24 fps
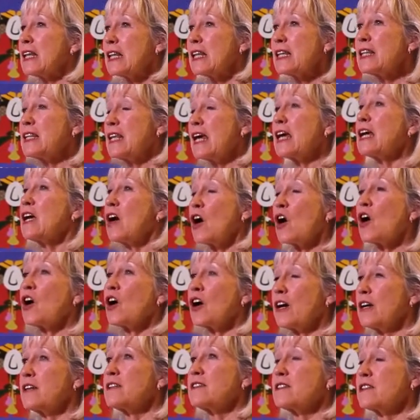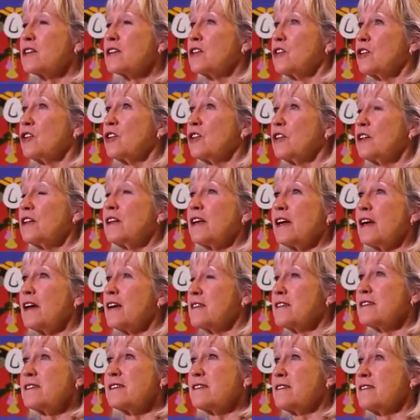they are as good
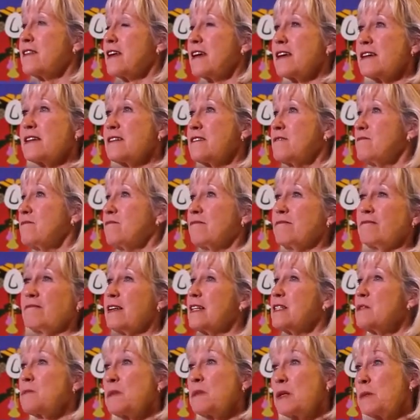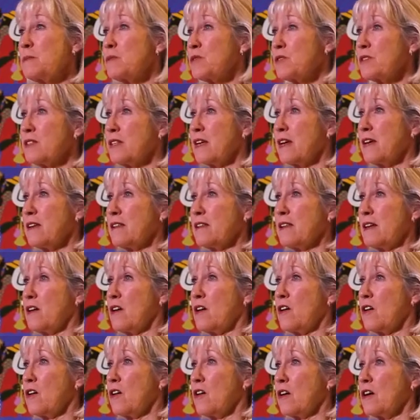as people say they
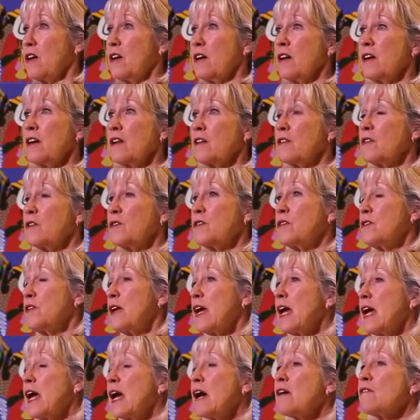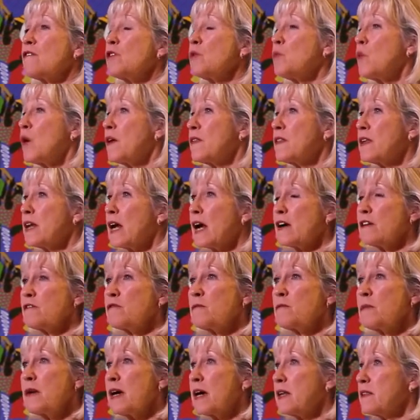are. Everyone that
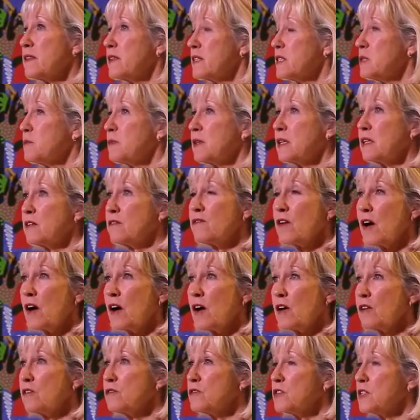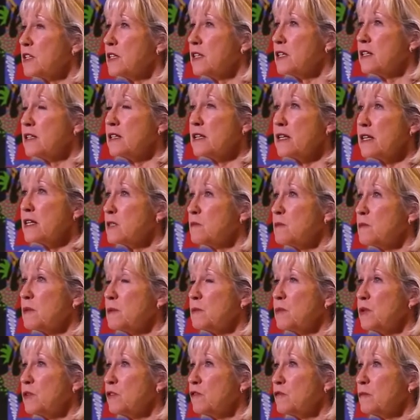I've met that's been involved in the Hizmet
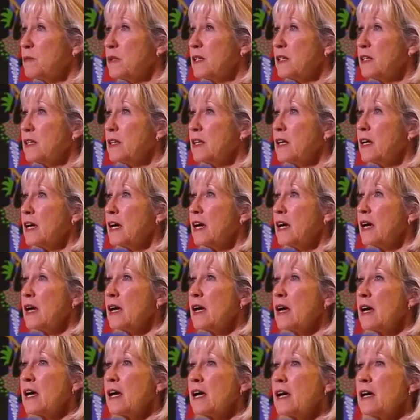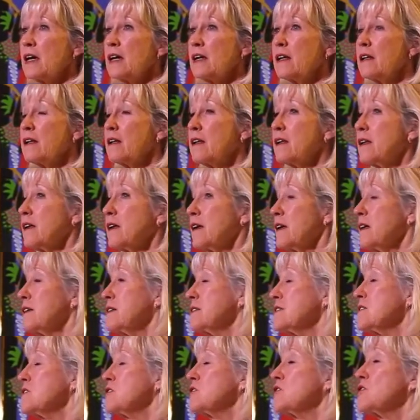movement
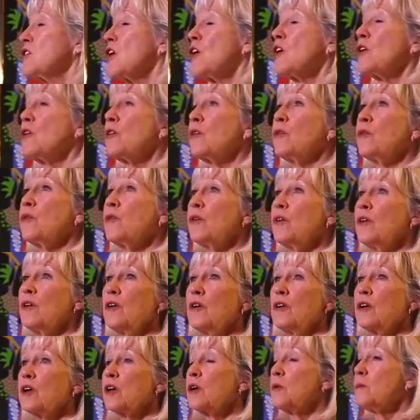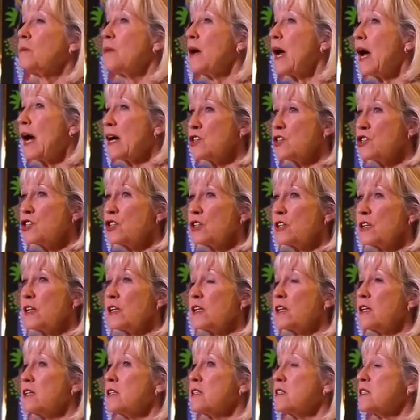is so
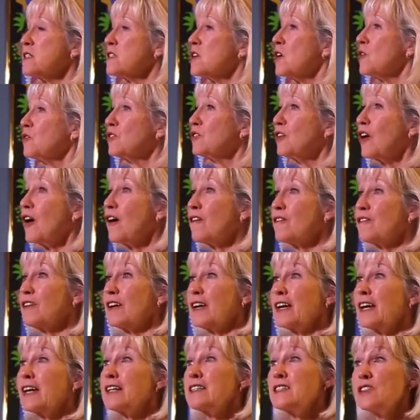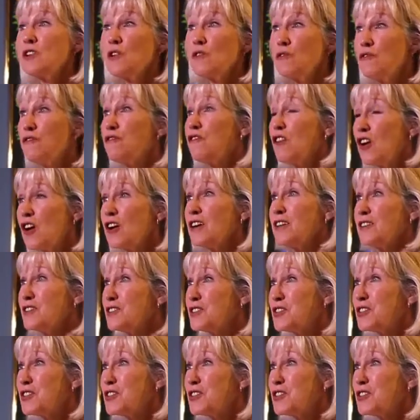compassionate and so loving and so fun